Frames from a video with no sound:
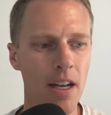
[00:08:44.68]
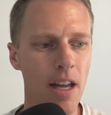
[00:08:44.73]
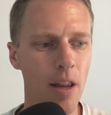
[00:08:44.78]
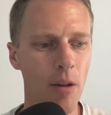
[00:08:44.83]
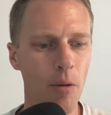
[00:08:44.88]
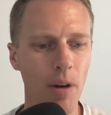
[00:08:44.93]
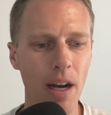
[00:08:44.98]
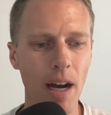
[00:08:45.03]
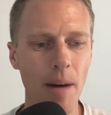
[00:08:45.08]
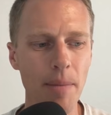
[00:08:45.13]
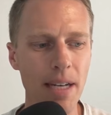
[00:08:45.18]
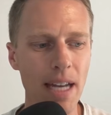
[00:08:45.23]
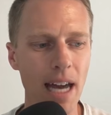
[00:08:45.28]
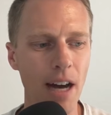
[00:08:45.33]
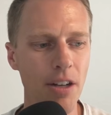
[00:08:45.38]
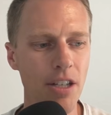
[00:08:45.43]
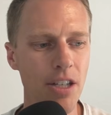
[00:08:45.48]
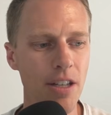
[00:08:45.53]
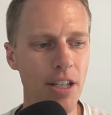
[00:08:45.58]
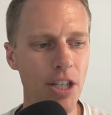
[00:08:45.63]
We're coming
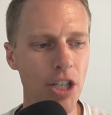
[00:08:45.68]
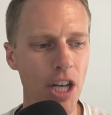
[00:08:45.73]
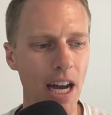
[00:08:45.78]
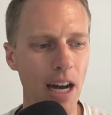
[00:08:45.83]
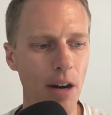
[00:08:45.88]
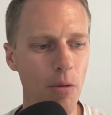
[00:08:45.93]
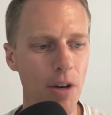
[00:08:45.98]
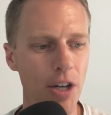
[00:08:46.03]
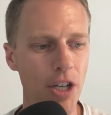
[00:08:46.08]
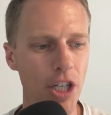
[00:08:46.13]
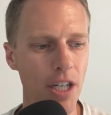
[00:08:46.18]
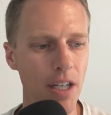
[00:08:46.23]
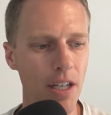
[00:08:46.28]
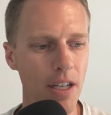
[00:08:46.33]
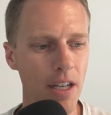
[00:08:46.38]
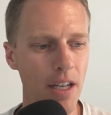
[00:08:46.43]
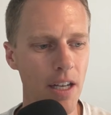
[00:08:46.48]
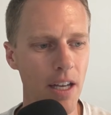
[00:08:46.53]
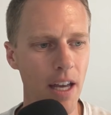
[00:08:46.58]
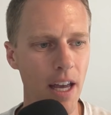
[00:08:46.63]
down to the chat widget
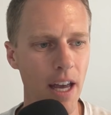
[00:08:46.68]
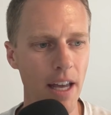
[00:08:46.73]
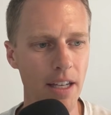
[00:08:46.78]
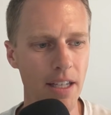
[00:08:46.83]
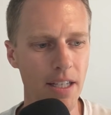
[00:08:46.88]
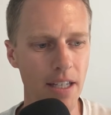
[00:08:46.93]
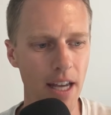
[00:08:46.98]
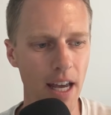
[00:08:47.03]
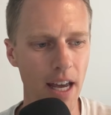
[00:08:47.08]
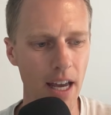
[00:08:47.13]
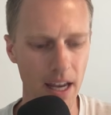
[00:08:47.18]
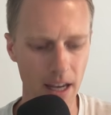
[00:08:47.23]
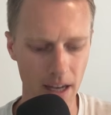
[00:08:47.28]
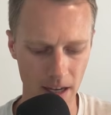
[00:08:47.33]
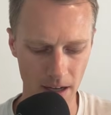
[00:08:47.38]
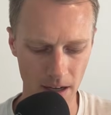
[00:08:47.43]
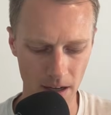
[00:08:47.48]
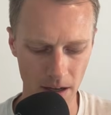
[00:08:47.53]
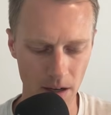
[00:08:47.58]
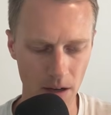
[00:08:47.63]
and say,
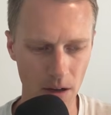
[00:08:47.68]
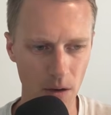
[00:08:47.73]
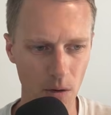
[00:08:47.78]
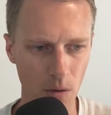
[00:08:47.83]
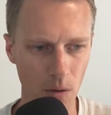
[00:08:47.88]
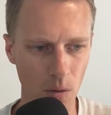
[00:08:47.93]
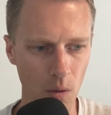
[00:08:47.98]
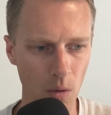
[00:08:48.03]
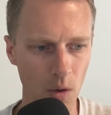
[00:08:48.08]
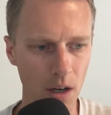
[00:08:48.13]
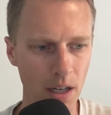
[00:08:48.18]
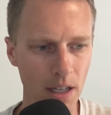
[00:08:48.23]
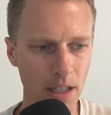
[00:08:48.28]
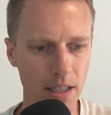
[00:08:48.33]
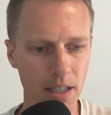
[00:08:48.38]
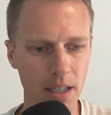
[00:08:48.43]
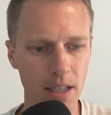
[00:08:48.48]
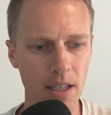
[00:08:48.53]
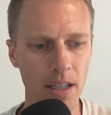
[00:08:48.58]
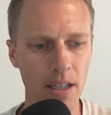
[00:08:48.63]

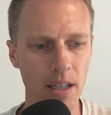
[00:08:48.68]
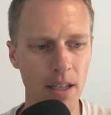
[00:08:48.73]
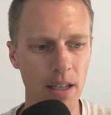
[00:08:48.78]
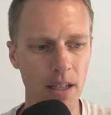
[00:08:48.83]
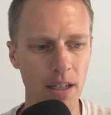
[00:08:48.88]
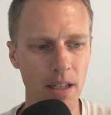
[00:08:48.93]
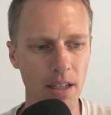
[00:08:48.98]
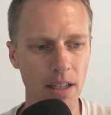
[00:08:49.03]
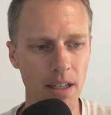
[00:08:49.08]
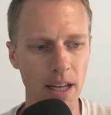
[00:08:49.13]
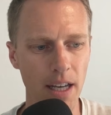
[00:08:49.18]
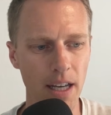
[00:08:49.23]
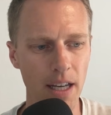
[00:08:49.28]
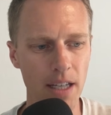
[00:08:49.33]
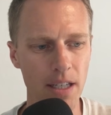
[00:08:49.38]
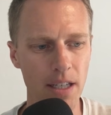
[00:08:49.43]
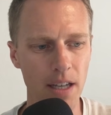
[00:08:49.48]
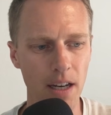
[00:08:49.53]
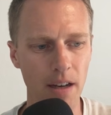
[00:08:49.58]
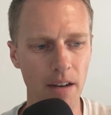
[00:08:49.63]
what
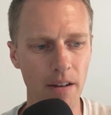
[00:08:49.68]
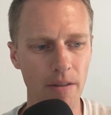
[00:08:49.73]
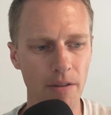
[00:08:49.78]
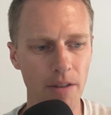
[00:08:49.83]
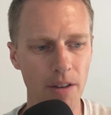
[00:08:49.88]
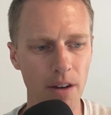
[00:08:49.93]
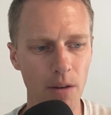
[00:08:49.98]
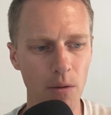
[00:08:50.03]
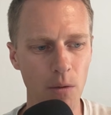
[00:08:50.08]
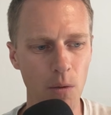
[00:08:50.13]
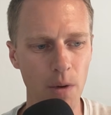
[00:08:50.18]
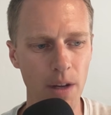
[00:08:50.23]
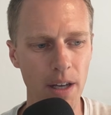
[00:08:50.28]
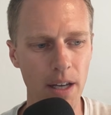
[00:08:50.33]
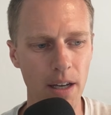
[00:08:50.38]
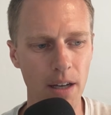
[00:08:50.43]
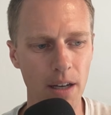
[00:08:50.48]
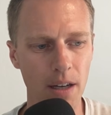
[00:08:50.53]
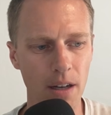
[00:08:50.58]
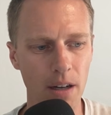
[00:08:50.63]
days of the
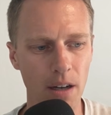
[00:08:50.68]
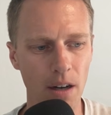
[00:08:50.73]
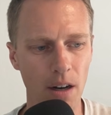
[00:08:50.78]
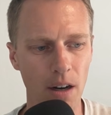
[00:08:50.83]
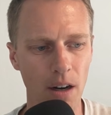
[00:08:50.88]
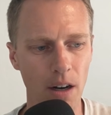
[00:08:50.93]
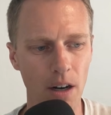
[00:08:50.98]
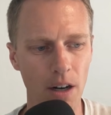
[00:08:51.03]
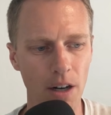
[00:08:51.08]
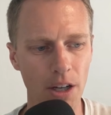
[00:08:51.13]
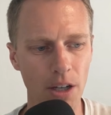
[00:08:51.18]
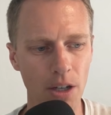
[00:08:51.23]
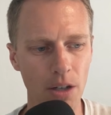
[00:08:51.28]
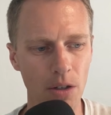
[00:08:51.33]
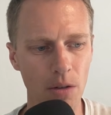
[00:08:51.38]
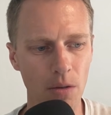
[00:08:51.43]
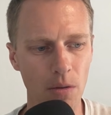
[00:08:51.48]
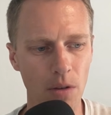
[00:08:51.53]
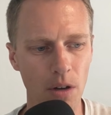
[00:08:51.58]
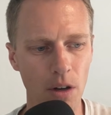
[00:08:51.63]
week are
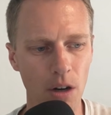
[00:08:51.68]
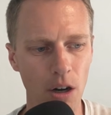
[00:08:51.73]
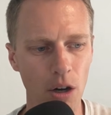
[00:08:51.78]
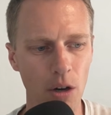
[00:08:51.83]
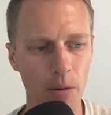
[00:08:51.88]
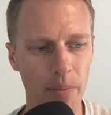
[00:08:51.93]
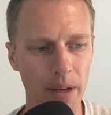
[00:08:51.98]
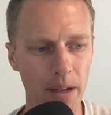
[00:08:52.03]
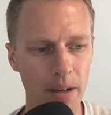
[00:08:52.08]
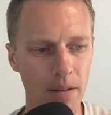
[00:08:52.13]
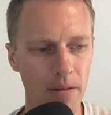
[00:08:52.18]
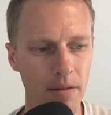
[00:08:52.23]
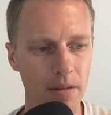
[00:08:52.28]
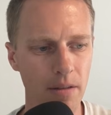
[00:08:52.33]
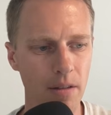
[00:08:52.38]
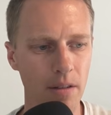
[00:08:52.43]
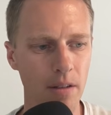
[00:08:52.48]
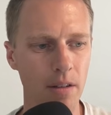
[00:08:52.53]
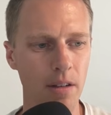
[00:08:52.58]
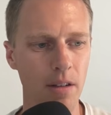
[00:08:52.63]
you open?
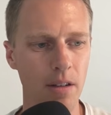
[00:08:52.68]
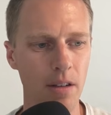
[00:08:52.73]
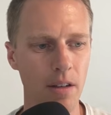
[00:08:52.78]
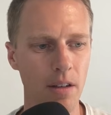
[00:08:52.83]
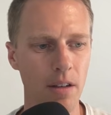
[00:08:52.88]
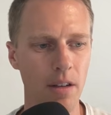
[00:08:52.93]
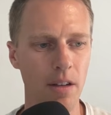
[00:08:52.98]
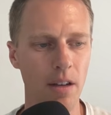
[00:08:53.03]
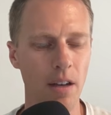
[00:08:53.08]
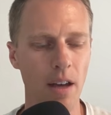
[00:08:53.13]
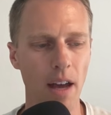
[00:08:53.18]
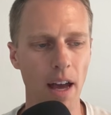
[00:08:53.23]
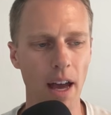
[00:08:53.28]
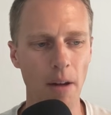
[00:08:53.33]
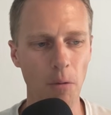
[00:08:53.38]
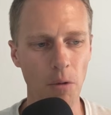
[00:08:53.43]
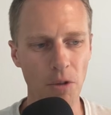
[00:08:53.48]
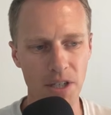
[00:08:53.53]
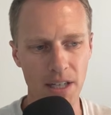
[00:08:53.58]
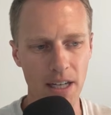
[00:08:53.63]

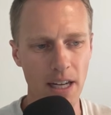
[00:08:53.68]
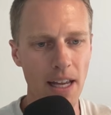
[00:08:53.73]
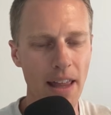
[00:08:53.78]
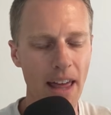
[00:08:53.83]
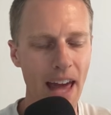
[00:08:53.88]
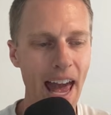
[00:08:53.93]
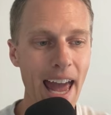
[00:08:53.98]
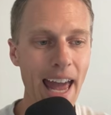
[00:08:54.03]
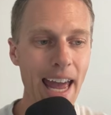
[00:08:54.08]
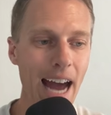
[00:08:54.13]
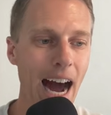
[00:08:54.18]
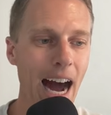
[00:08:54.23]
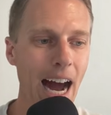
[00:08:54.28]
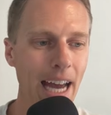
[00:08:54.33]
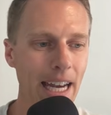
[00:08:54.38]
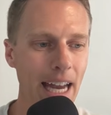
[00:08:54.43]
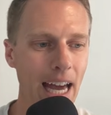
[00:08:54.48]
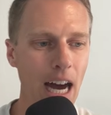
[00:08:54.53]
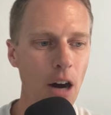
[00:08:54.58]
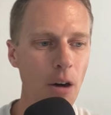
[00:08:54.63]
And we'll see the AI
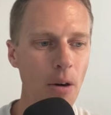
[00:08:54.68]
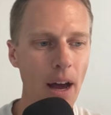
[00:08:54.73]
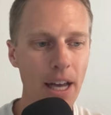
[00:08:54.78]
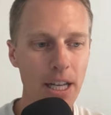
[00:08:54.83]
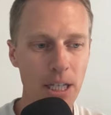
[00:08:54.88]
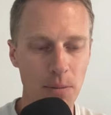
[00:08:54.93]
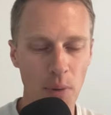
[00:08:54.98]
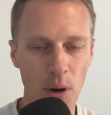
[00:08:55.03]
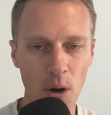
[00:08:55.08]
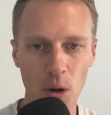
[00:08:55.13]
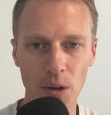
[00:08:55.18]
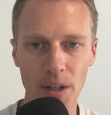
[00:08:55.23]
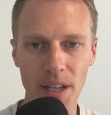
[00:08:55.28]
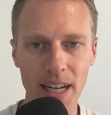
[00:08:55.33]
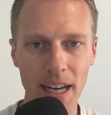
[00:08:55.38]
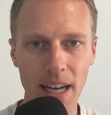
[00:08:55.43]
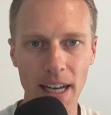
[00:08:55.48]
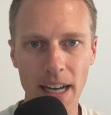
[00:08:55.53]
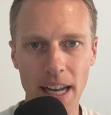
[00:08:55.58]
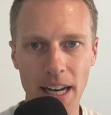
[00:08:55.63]
now is pulled
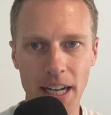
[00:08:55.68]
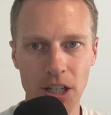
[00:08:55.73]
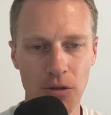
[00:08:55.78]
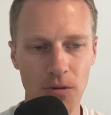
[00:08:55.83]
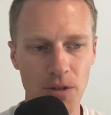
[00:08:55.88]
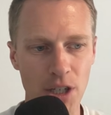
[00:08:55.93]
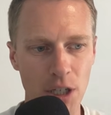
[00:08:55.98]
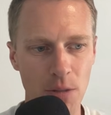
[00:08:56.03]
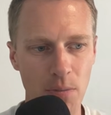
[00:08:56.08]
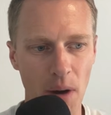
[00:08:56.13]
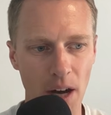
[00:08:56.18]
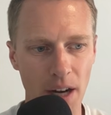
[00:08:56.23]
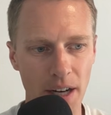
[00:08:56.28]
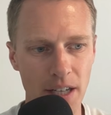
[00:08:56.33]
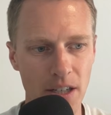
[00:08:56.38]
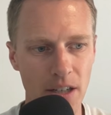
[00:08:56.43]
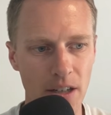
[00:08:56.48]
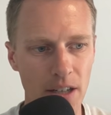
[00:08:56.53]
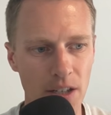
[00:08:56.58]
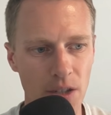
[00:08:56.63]
in and is
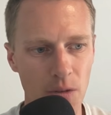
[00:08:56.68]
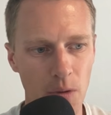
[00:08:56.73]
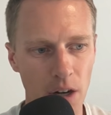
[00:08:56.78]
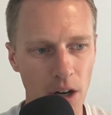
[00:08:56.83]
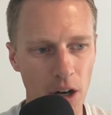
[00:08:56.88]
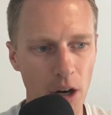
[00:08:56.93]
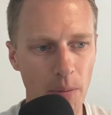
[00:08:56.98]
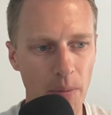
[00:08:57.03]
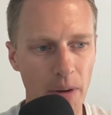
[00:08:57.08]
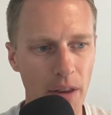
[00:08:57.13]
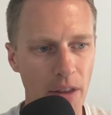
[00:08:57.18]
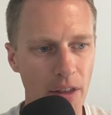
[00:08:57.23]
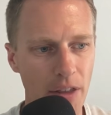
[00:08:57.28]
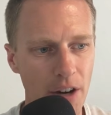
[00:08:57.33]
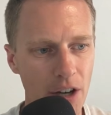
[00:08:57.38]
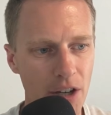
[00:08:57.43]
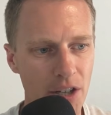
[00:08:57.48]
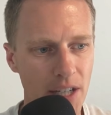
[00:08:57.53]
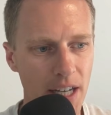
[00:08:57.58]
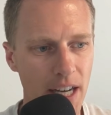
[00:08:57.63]
responding to this. We're open
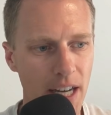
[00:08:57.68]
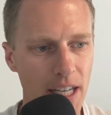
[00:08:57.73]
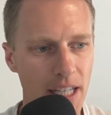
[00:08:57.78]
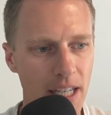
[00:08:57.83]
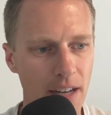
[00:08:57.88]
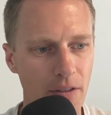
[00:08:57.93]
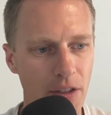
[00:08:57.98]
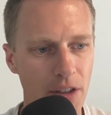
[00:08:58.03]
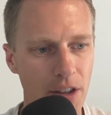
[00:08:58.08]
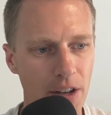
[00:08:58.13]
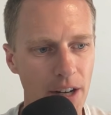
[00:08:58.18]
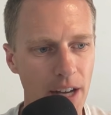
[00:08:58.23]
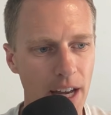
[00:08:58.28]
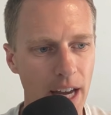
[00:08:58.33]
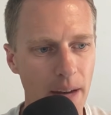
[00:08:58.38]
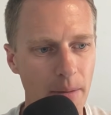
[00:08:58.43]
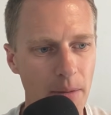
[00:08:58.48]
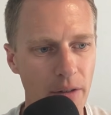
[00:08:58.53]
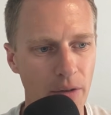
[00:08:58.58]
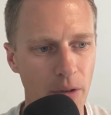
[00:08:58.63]
Thursday, 7:30
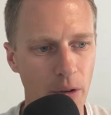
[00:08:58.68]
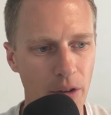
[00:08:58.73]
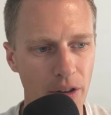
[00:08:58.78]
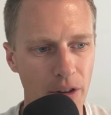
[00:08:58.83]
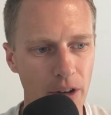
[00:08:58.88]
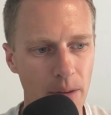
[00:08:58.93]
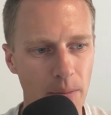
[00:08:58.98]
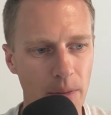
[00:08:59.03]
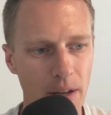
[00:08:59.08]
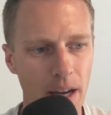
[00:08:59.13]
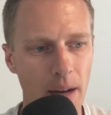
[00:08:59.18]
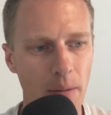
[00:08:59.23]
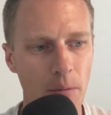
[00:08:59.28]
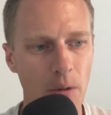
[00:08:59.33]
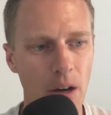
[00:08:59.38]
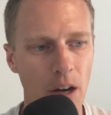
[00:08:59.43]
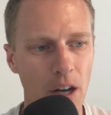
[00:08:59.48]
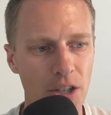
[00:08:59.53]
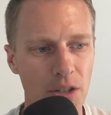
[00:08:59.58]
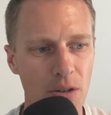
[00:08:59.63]
a.m. to 4:30 p.m.
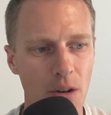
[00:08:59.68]
We also